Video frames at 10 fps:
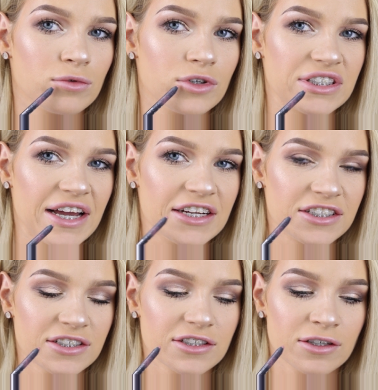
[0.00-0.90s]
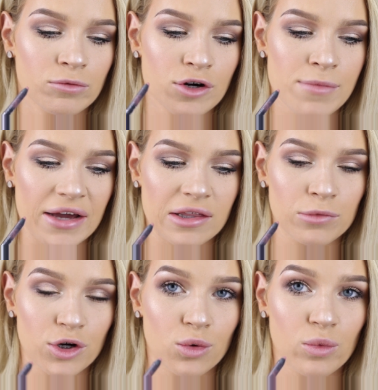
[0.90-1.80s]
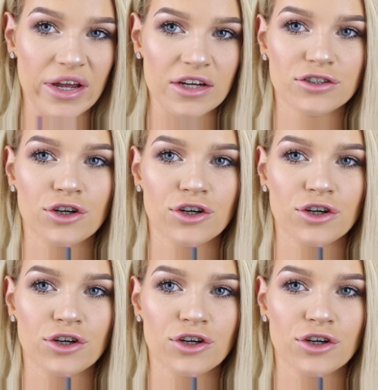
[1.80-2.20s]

towards the edges because it will make them look weird.